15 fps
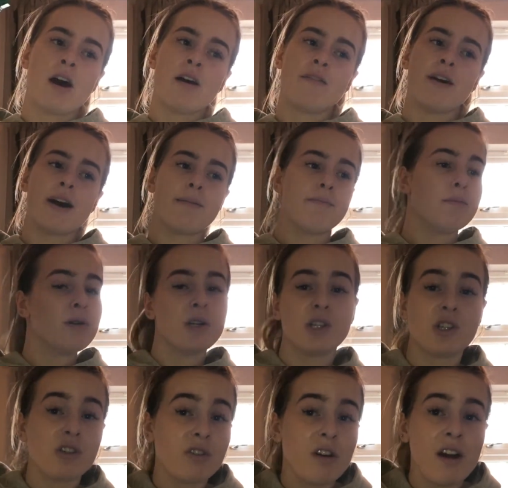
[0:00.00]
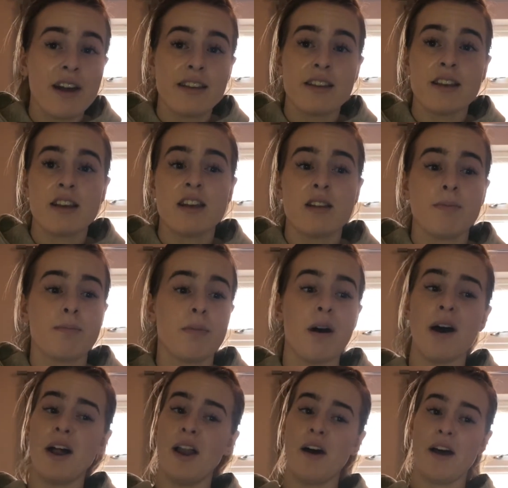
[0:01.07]
I've had moisturizers
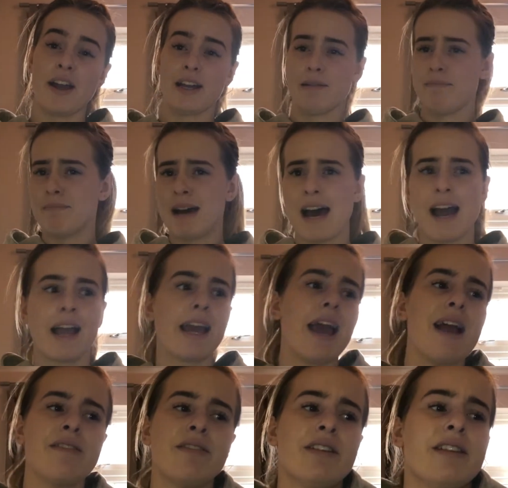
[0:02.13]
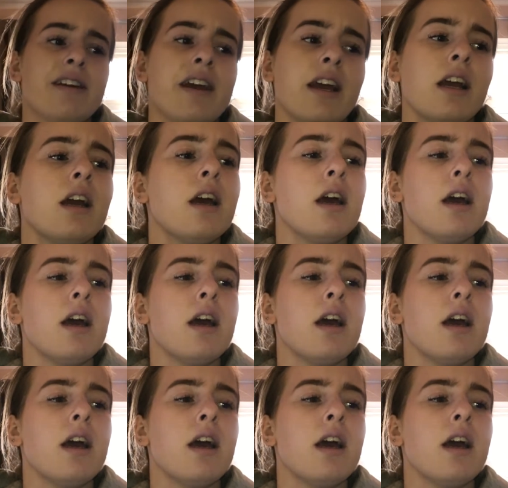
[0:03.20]
by like MAC, everything,